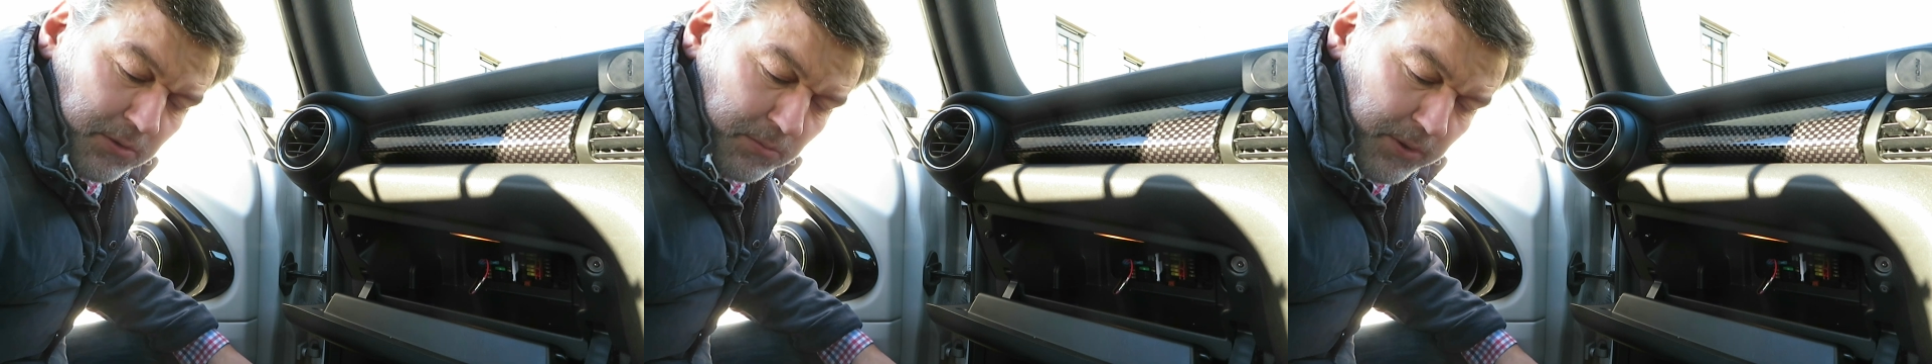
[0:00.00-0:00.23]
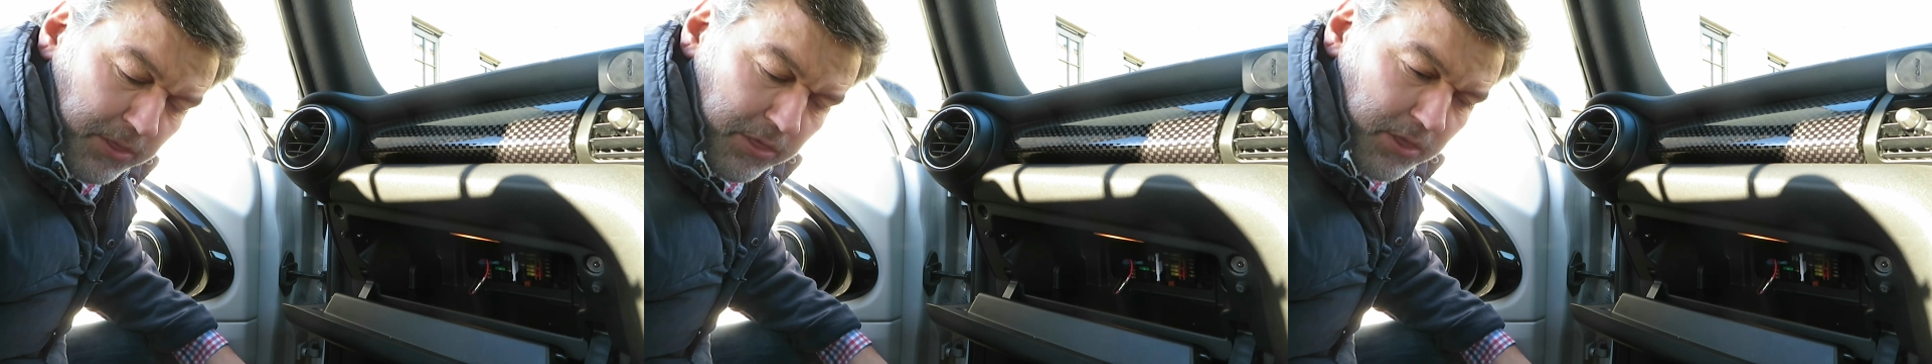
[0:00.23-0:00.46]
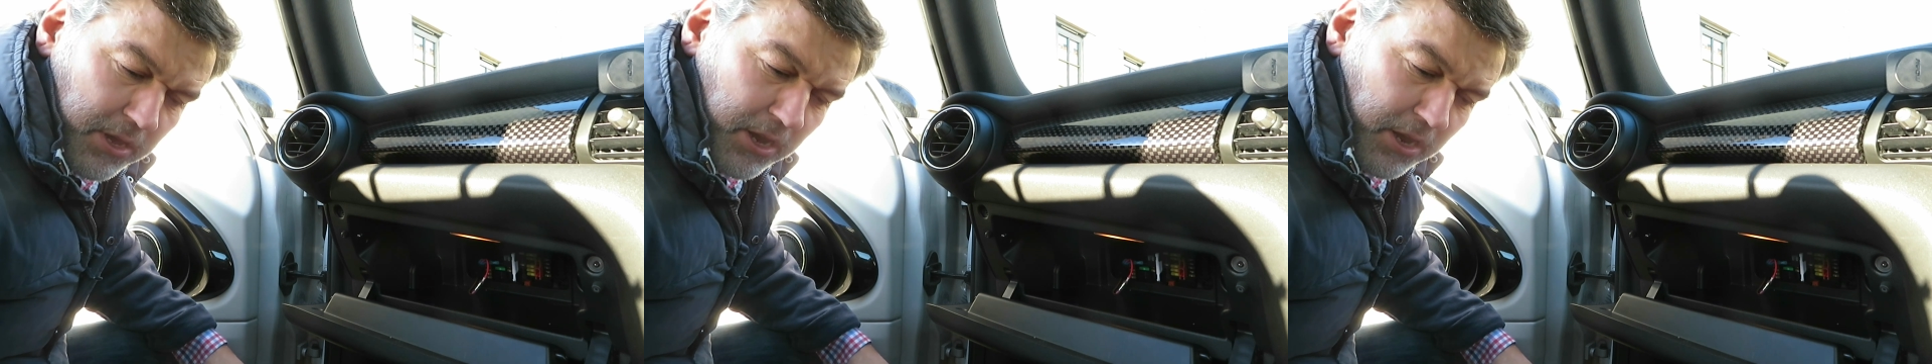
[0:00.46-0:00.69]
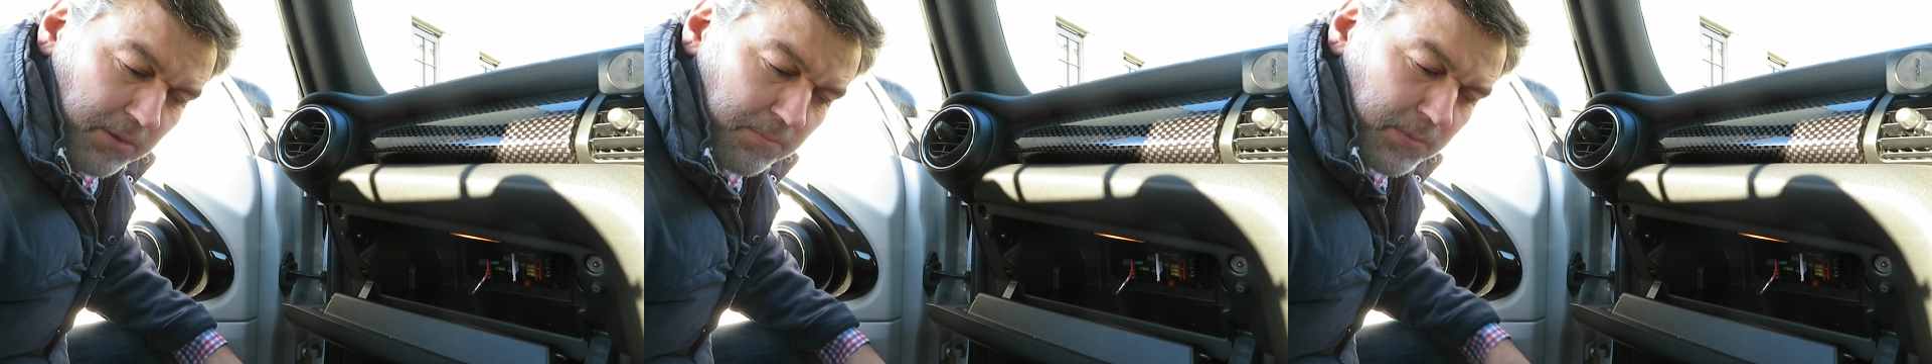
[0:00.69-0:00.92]
with
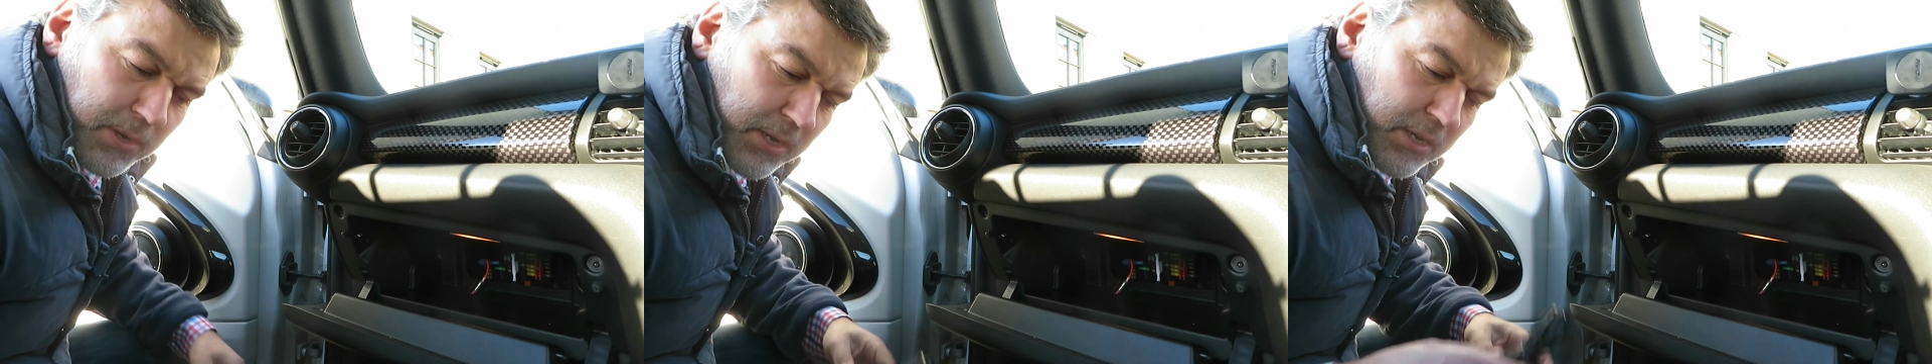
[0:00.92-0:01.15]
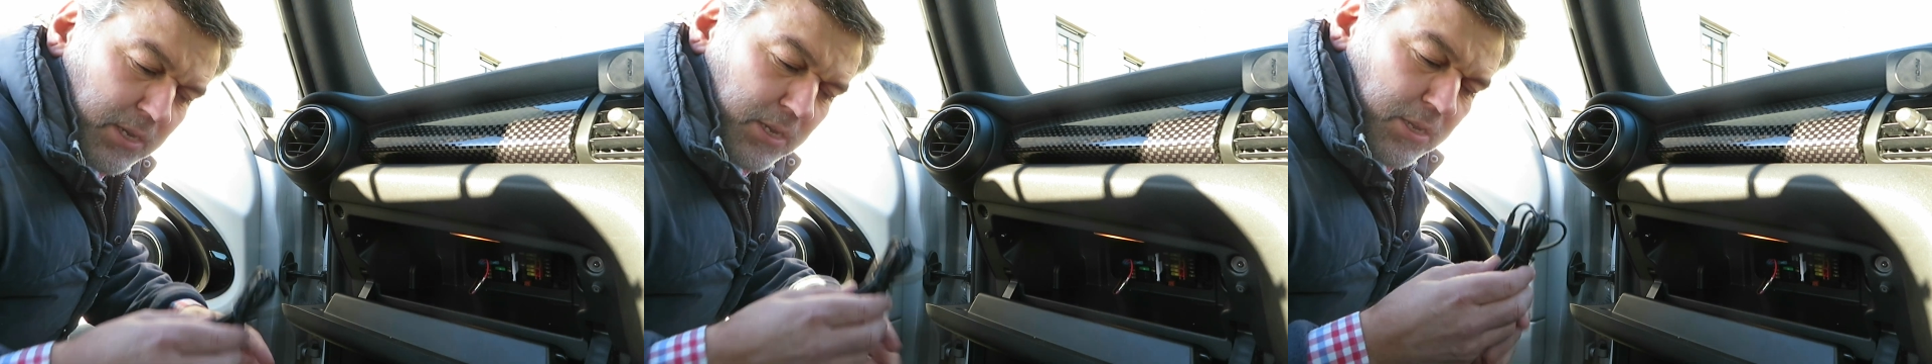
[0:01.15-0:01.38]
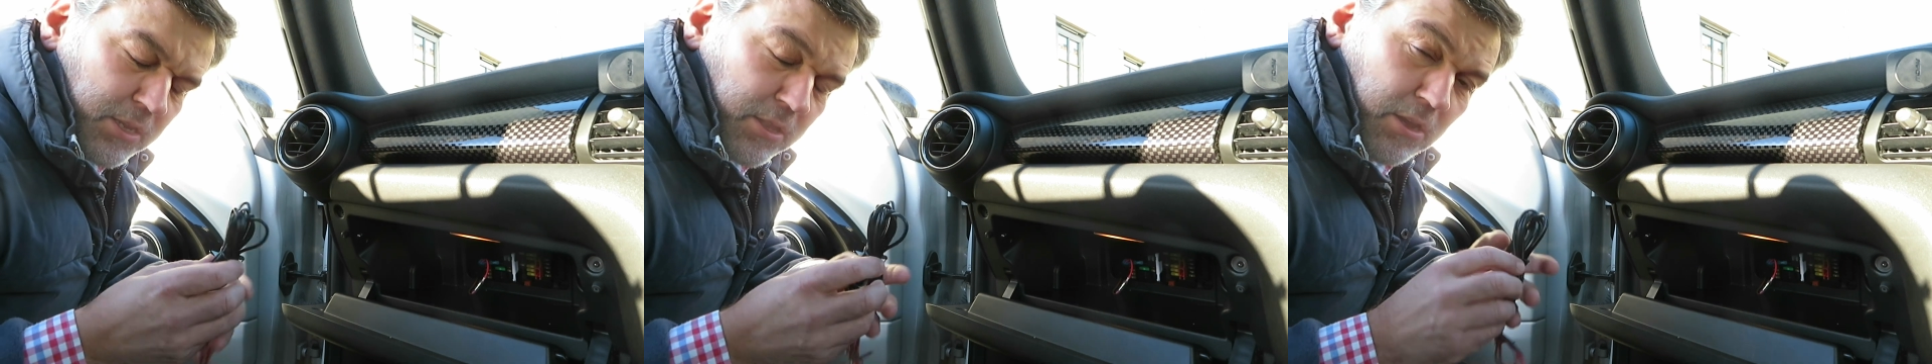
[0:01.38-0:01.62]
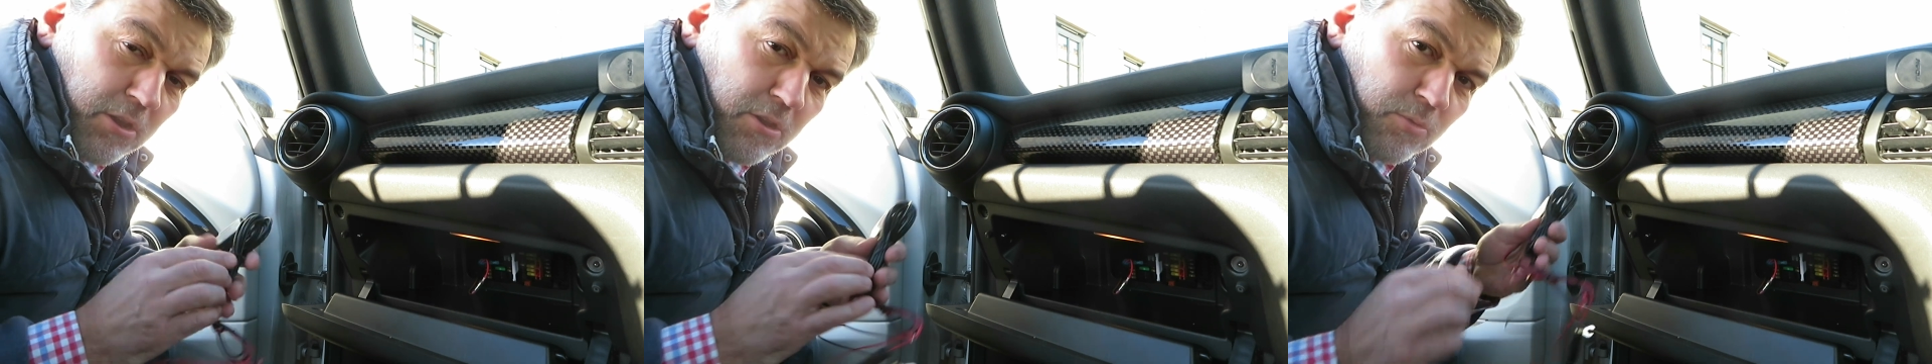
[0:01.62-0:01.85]
um,
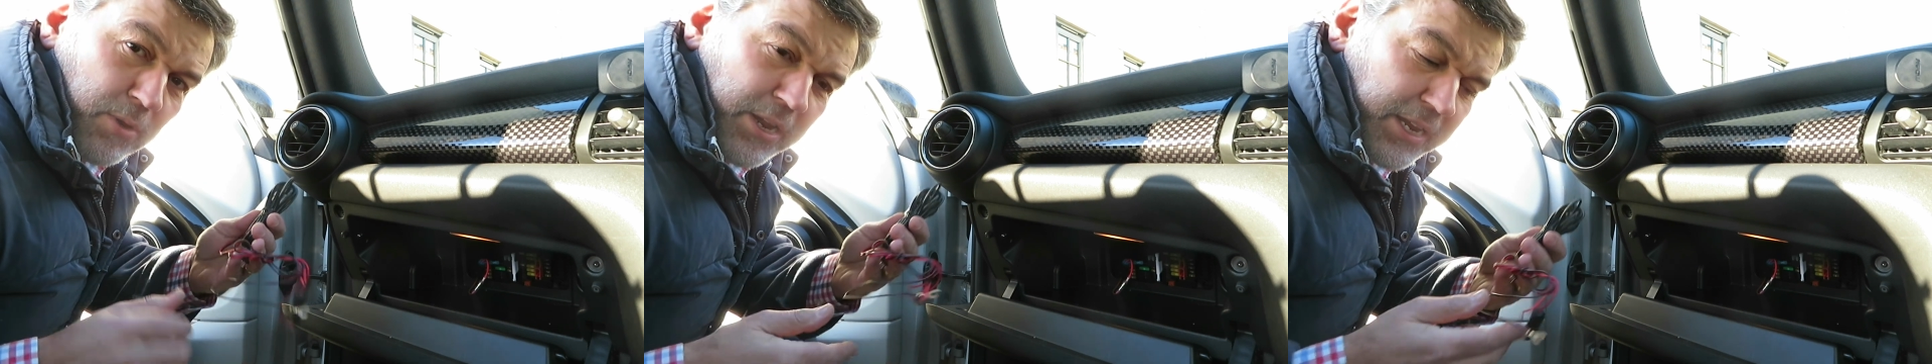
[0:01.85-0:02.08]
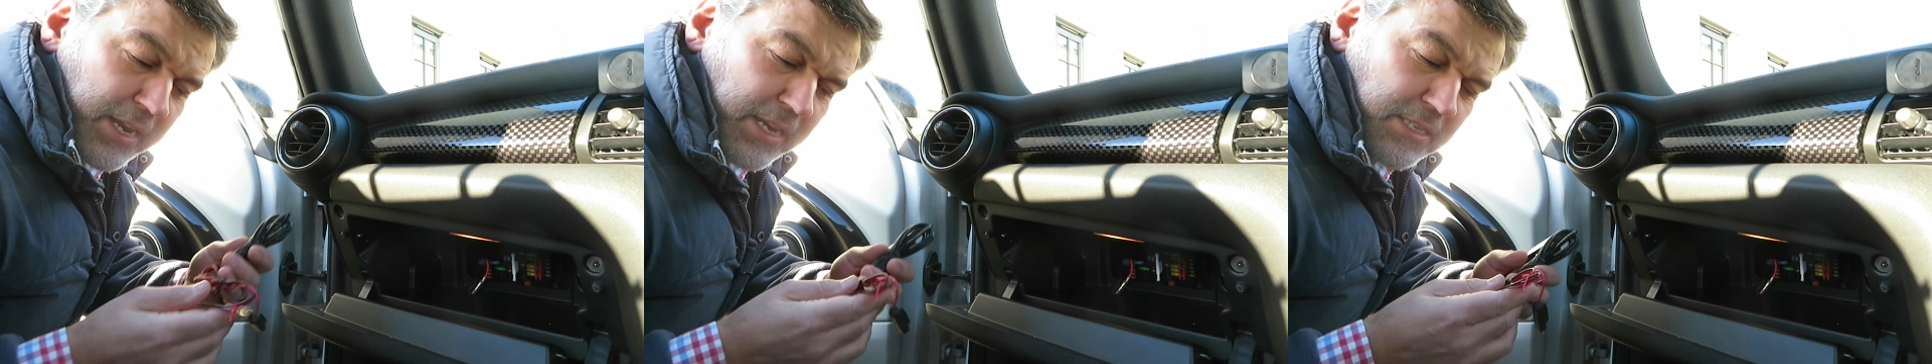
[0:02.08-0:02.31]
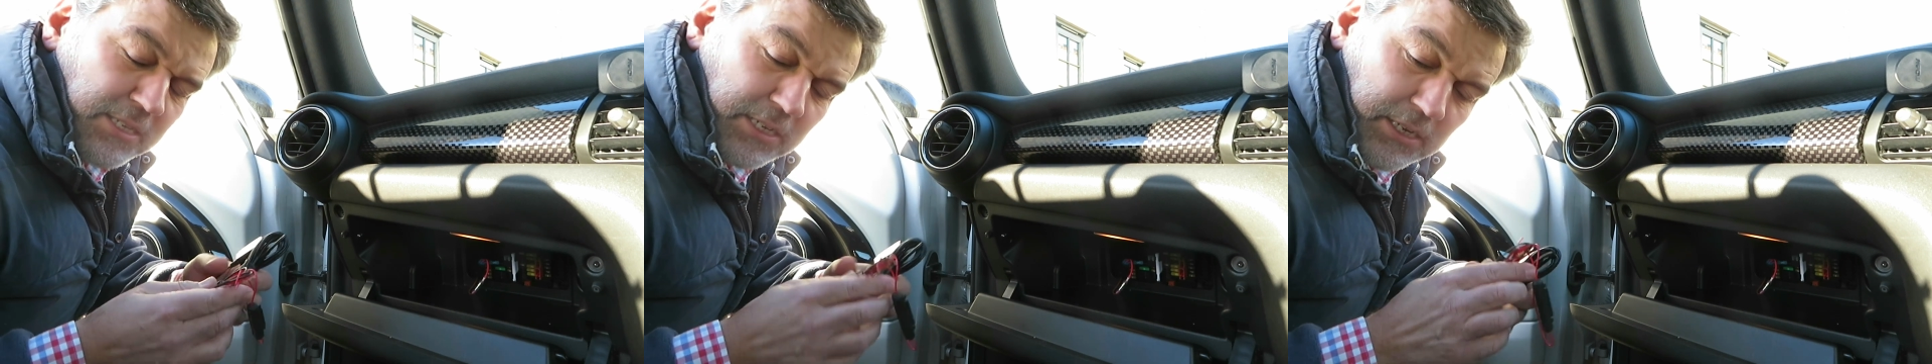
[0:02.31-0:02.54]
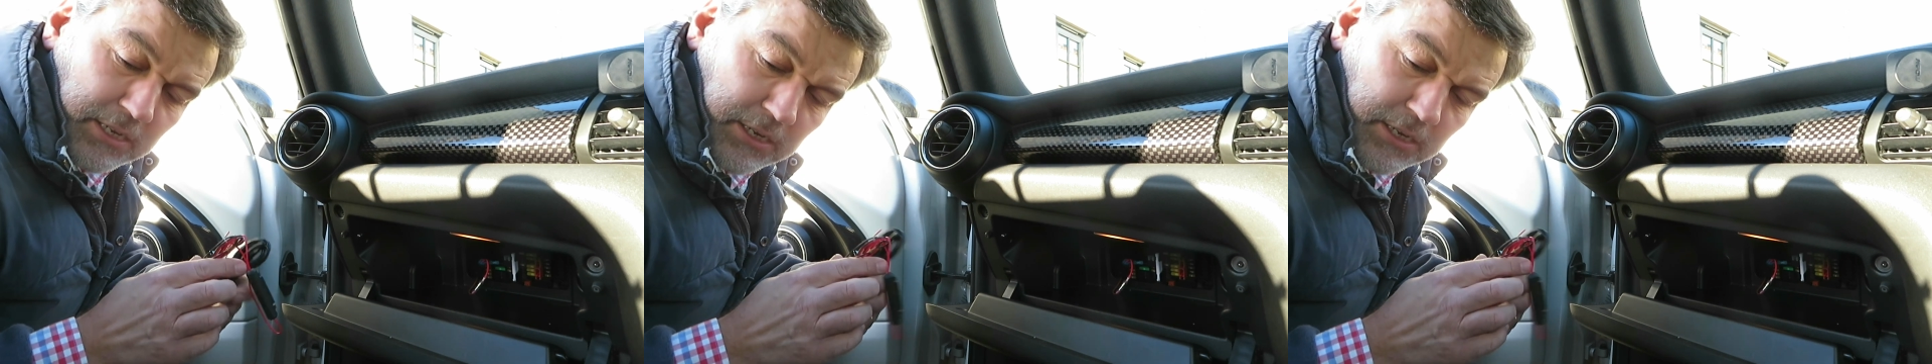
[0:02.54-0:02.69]
a hardwire kit,